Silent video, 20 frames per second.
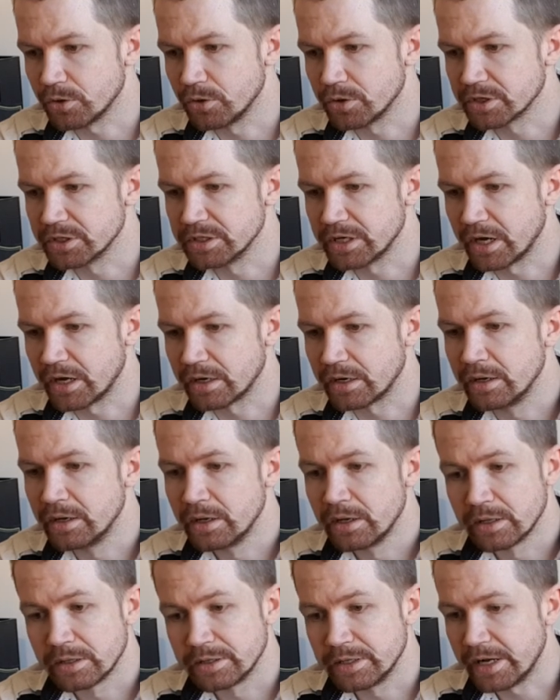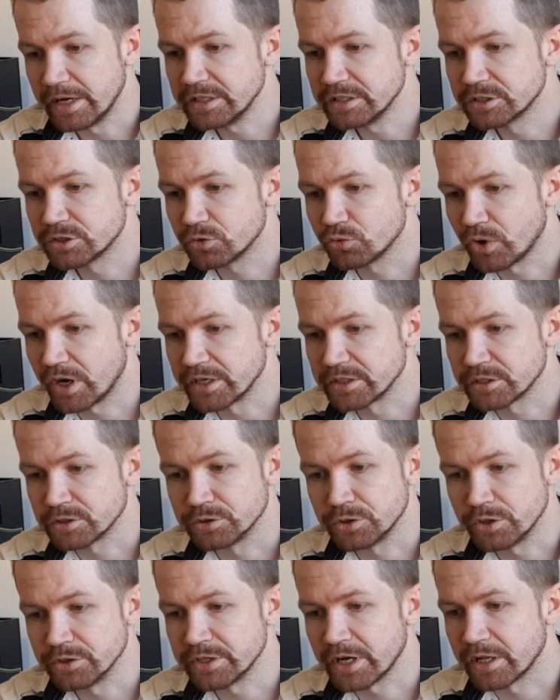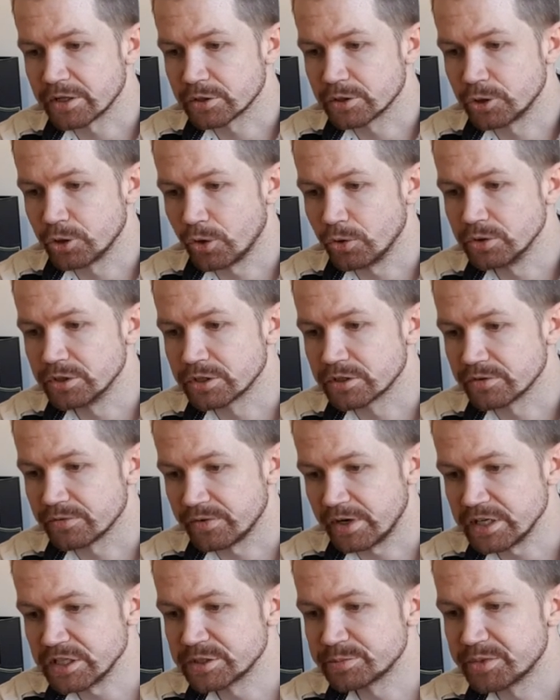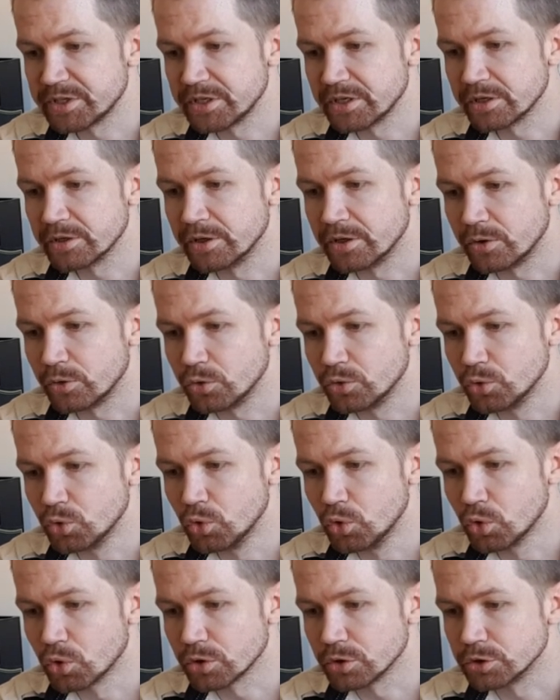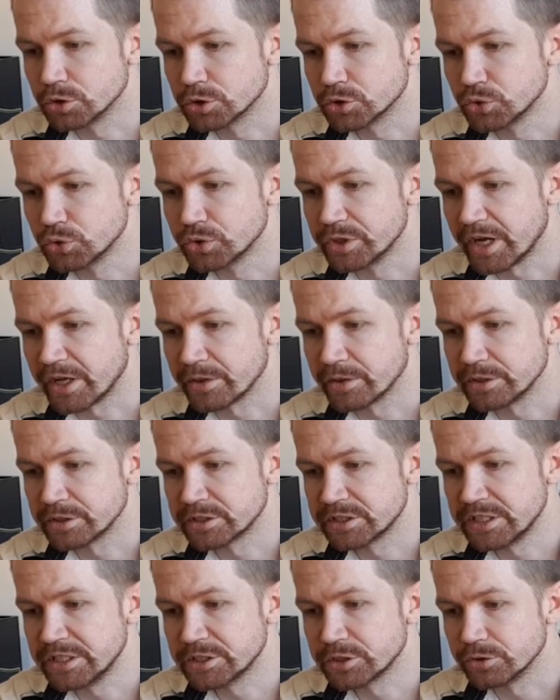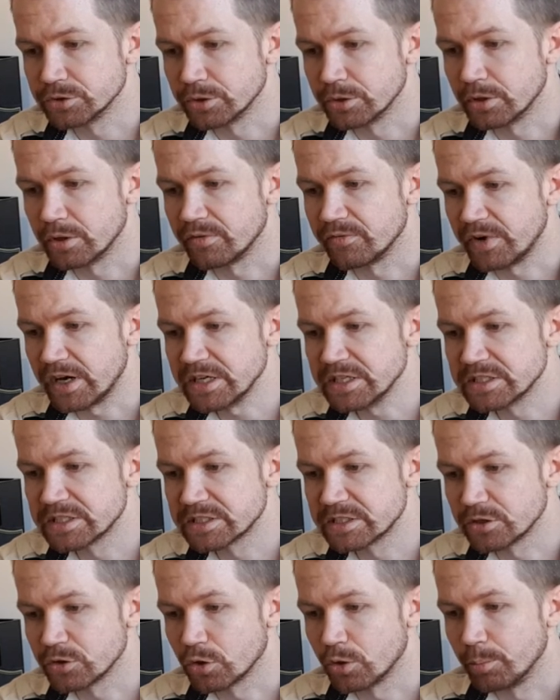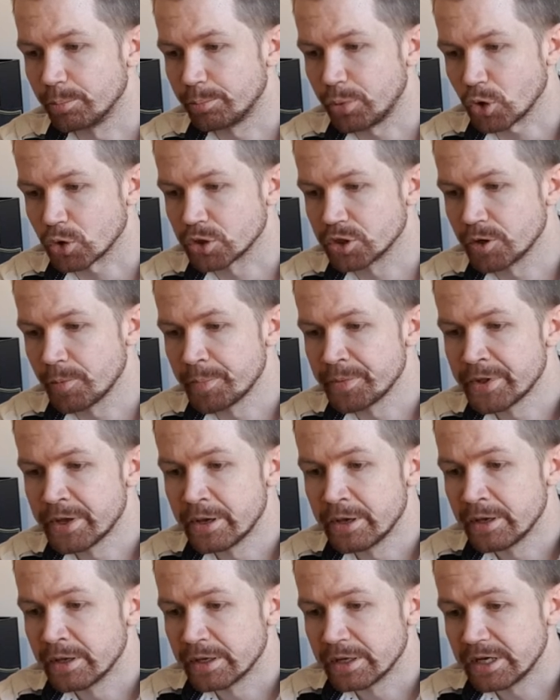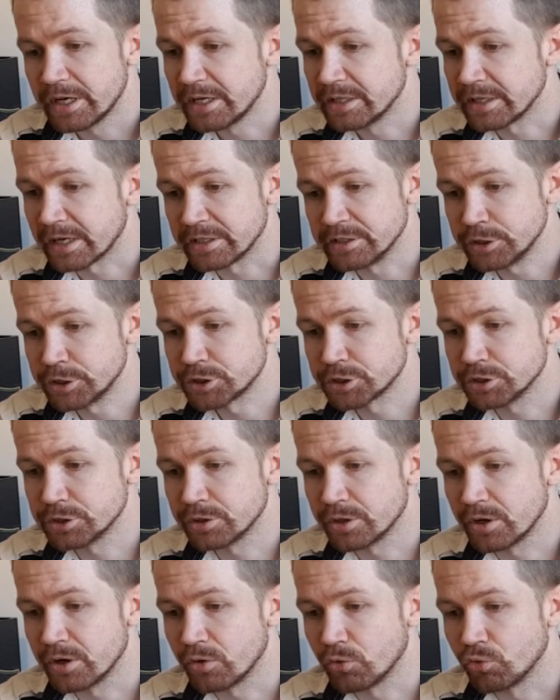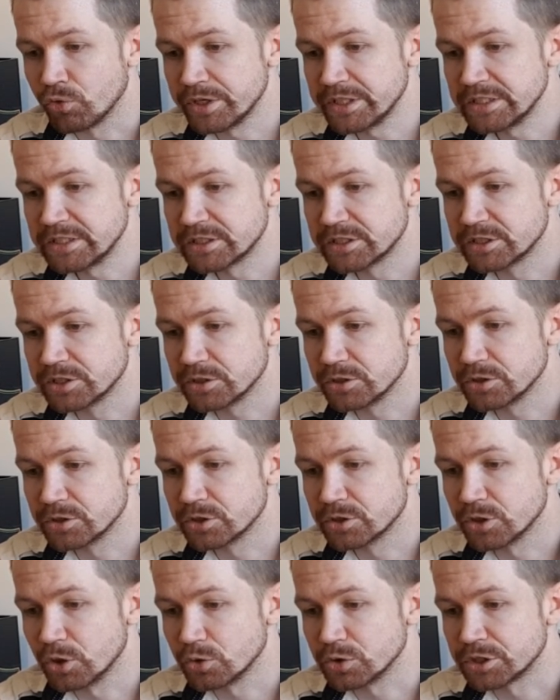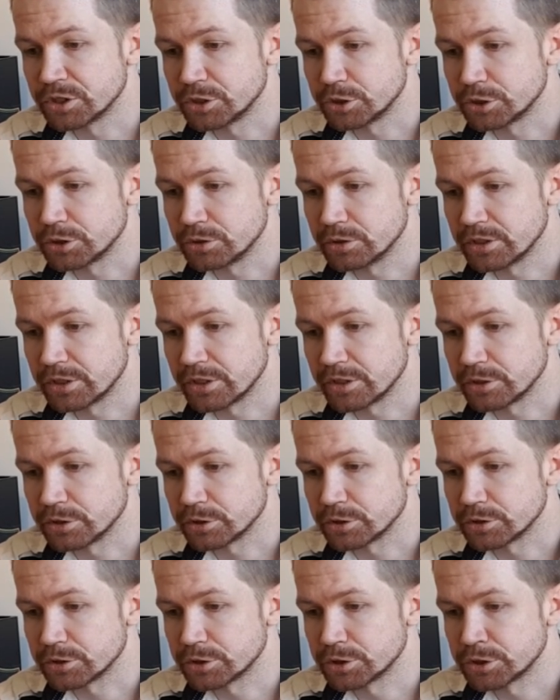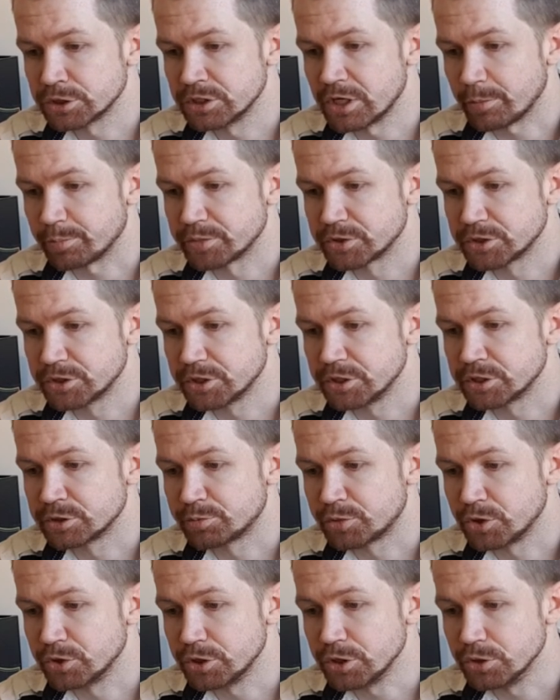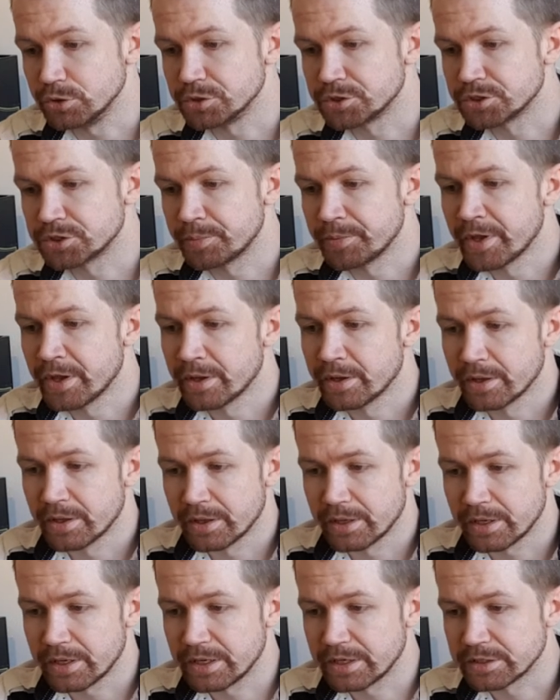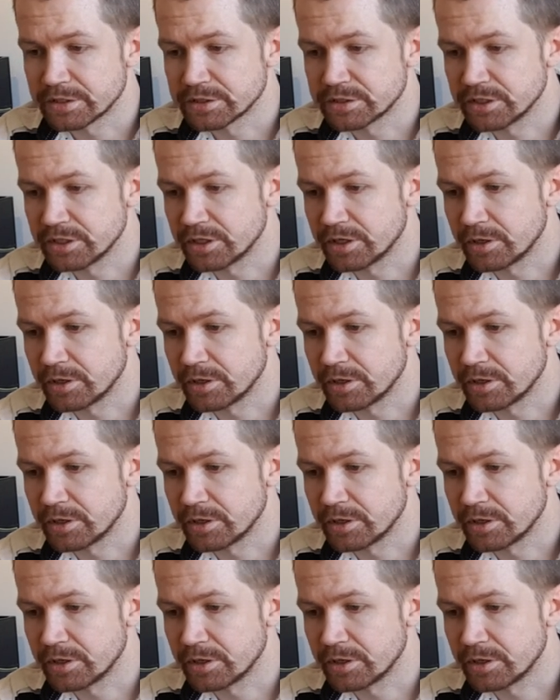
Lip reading: Original, light, white, non-alcoholic Weissbier, Ursud, and the seasonal Weißer Bock. In addition, a wheat goat schnapps is produced. It's